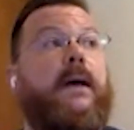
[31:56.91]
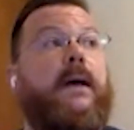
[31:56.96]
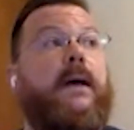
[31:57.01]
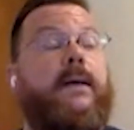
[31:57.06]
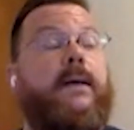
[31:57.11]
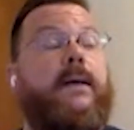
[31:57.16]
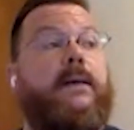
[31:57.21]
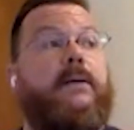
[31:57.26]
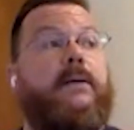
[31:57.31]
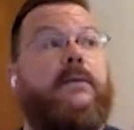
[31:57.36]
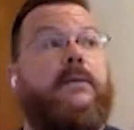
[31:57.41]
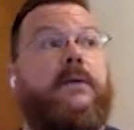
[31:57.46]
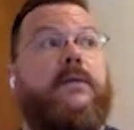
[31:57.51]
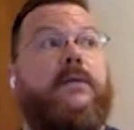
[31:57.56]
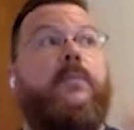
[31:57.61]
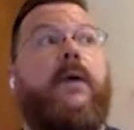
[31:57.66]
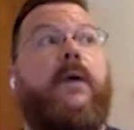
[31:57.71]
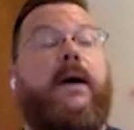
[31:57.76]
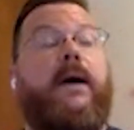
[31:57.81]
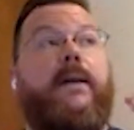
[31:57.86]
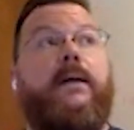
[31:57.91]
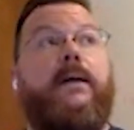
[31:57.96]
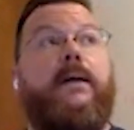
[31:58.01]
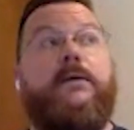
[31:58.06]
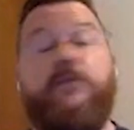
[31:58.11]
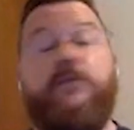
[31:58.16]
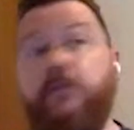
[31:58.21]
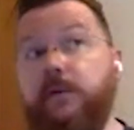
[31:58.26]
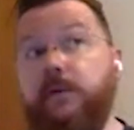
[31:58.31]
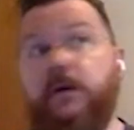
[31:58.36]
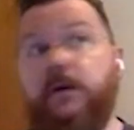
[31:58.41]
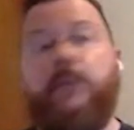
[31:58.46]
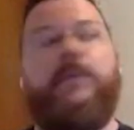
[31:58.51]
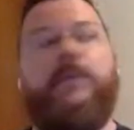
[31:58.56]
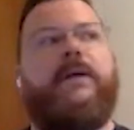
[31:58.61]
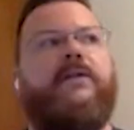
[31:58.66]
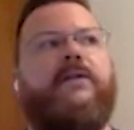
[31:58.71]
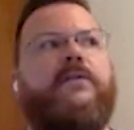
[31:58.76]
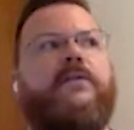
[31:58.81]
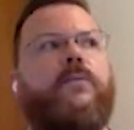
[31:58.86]
the compiler during
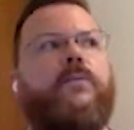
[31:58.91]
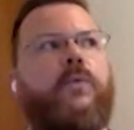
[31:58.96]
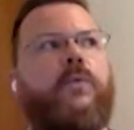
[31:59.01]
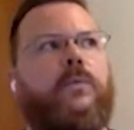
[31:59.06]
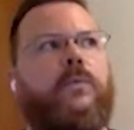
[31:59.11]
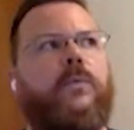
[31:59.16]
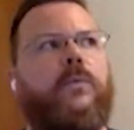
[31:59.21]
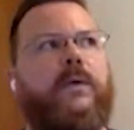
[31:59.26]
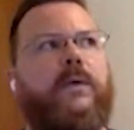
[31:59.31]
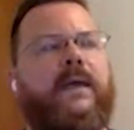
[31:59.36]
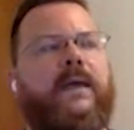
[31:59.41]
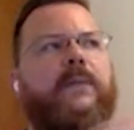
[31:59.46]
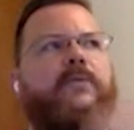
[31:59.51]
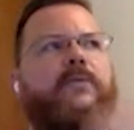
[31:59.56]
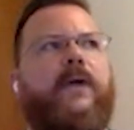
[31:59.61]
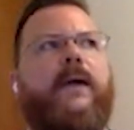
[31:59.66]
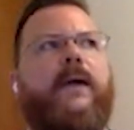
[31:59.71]
compilation will keep